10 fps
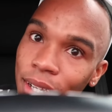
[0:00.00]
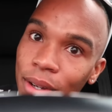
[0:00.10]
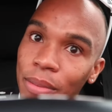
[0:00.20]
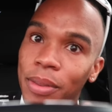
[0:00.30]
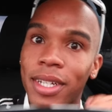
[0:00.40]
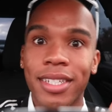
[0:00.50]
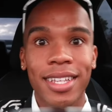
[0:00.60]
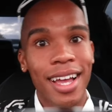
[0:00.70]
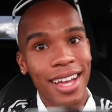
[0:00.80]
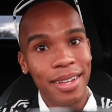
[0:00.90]
go because
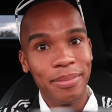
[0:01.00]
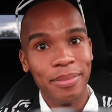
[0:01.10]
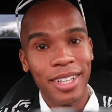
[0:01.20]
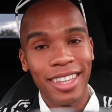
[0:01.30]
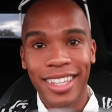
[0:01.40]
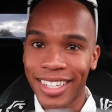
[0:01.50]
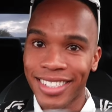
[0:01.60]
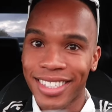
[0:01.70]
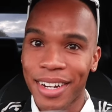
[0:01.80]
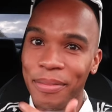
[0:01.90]
I'm
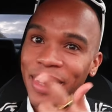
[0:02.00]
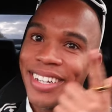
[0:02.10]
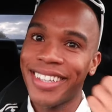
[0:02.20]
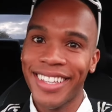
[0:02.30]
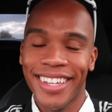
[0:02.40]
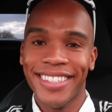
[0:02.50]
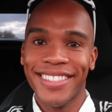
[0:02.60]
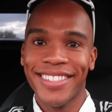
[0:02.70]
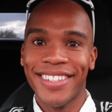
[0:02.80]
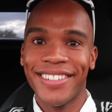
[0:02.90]
late and I'm running late.
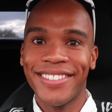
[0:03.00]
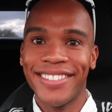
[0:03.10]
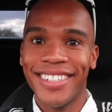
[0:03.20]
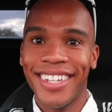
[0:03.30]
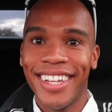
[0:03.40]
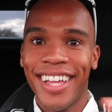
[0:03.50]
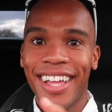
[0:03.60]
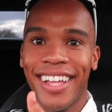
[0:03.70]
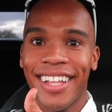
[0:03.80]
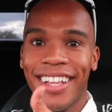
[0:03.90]
So
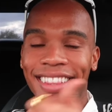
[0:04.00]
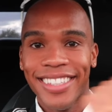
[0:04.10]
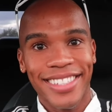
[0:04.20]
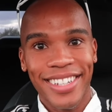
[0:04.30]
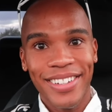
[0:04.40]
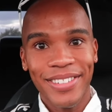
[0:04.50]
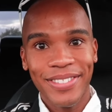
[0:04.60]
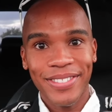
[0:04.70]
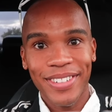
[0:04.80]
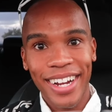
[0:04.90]
let's go
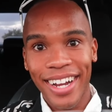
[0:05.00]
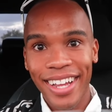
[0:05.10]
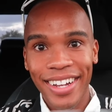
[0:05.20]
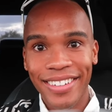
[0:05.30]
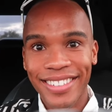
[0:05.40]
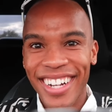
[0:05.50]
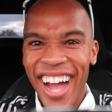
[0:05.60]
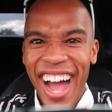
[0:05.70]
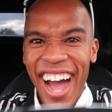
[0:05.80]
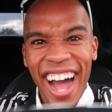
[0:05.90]
right now.
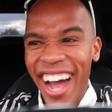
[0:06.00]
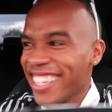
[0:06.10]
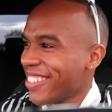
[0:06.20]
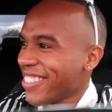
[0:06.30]
So